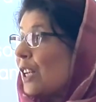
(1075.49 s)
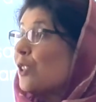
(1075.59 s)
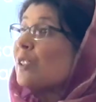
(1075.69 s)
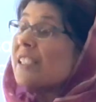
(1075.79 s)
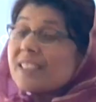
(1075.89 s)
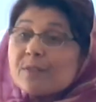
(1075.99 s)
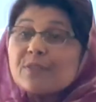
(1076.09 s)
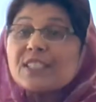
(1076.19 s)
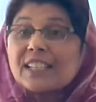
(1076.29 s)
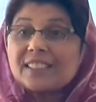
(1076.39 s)
So this is a
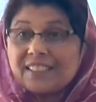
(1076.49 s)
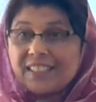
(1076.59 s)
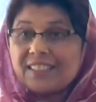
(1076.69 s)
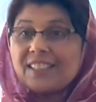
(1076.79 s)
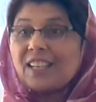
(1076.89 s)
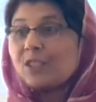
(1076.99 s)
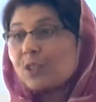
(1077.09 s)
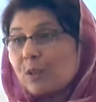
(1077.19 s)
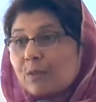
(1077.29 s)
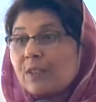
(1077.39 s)
physical
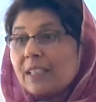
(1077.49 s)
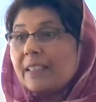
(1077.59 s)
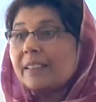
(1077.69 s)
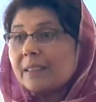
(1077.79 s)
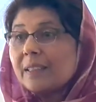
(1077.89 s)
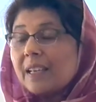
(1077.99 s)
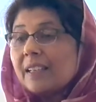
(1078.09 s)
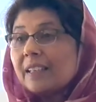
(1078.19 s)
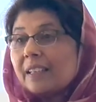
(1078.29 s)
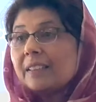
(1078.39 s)
sensation of feeling
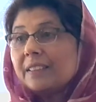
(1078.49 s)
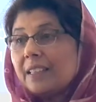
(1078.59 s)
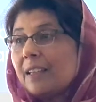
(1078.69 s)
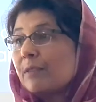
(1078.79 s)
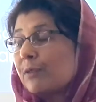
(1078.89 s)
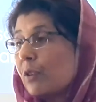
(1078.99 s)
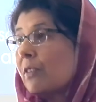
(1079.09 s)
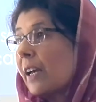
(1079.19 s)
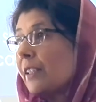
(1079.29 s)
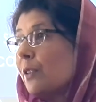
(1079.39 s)
the love for
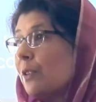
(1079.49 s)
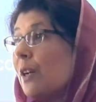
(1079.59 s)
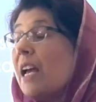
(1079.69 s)
Vaheguru.